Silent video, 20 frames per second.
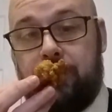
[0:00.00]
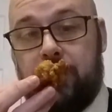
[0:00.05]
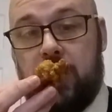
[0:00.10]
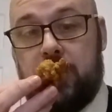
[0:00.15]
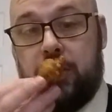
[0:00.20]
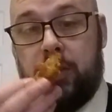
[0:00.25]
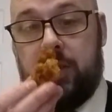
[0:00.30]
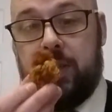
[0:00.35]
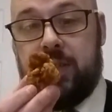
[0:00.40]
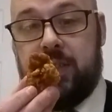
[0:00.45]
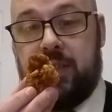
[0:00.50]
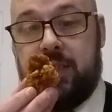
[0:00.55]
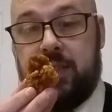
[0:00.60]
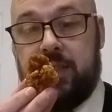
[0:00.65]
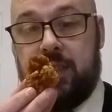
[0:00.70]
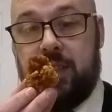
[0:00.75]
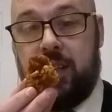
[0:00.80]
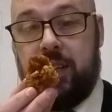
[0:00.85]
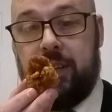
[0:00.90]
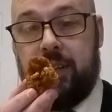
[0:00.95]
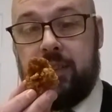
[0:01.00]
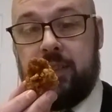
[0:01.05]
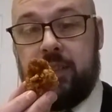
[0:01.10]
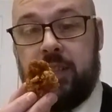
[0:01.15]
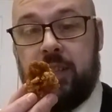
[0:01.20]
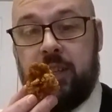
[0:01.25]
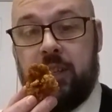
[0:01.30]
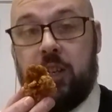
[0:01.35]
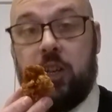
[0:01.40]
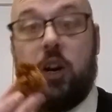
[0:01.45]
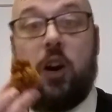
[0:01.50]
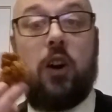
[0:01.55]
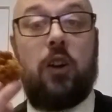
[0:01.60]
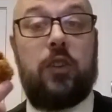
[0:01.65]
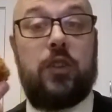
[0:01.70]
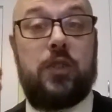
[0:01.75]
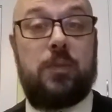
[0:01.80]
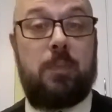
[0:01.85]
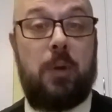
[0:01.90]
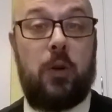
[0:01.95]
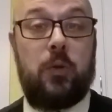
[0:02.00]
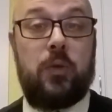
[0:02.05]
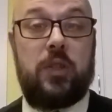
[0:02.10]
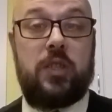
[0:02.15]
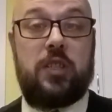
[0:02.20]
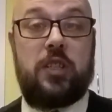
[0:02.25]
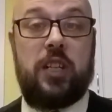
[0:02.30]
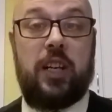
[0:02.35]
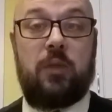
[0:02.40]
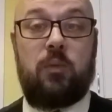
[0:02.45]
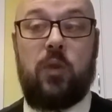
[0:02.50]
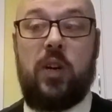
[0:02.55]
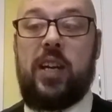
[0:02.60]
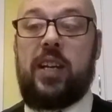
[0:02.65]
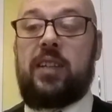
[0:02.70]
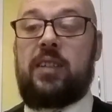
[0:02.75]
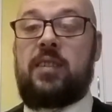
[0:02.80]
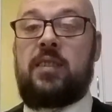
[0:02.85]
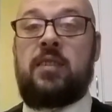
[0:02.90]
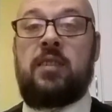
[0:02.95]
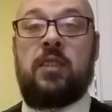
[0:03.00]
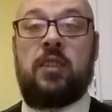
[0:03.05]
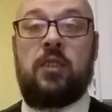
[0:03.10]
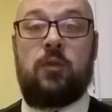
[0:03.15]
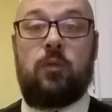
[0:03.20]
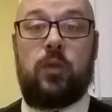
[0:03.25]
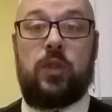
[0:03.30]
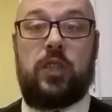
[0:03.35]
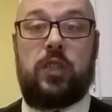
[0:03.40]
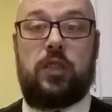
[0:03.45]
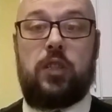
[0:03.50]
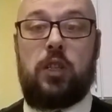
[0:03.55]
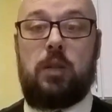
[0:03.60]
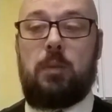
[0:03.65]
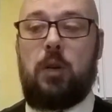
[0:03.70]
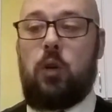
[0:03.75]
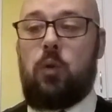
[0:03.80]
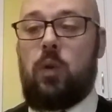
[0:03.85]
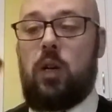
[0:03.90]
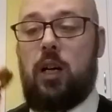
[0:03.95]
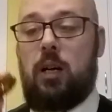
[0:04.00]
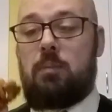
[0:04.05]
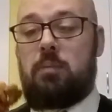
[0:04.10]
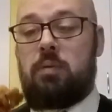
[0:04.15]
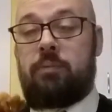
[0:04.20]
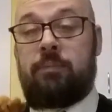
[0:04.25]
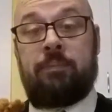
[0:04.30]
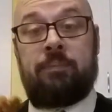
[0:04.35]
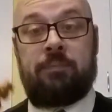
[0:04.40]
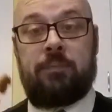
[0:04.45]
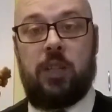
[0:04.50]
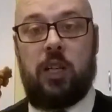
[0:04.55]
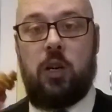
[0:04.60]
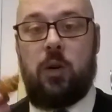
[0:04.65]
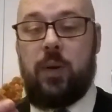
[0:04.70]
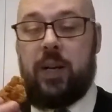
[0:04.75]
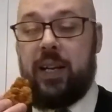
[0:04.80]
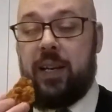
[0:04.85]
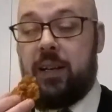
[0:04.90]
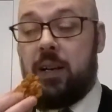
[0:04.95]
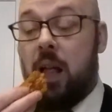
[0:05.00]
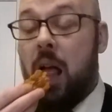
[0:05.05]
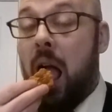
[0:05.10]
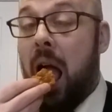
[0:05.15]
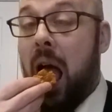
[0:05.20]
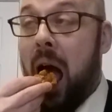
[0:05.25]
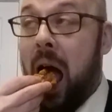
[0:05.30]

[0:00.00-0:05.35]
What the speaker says: So this is Karla's boneless chicken wings with the turbo rub going in.